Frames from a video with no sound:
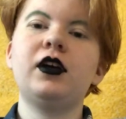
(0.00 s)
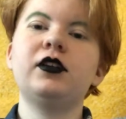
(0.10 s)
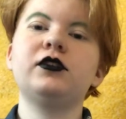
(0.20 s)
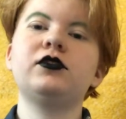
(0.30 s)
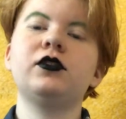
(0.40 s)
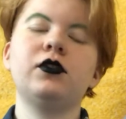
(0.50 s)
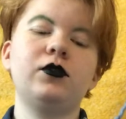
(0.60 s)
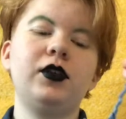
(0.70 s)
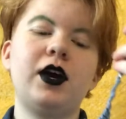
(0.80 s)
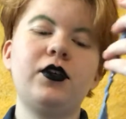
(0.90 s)
So
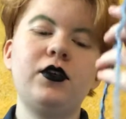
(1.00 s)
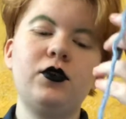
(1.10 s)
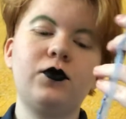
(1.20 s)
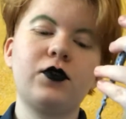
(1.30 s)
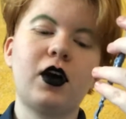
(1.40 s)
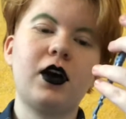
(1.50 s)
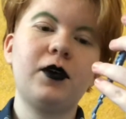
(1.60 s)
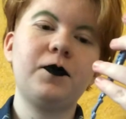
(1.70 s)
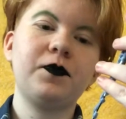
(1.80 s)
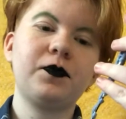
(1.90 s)
now that you've
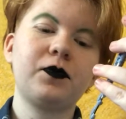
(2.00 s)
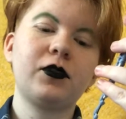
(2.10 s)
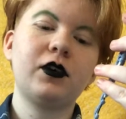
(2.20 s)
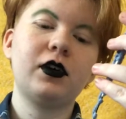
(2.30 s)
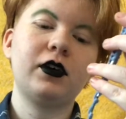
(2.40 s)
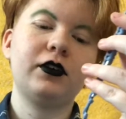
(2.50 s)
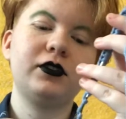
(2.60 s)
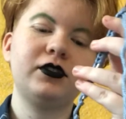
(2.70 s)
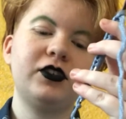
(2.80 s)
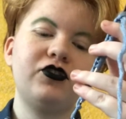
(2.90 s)
got all your
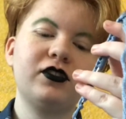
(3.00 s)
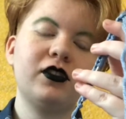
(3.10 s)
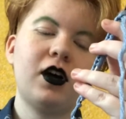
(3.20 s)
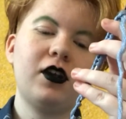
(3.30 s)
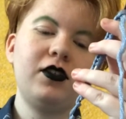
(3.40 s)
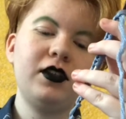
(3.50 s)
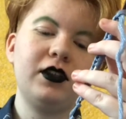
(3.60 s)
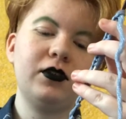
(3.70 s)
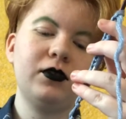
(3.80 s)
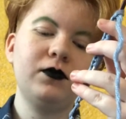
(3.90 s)
stitches on the
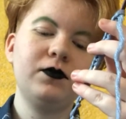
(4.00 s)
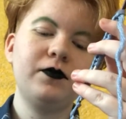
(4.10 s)
needle,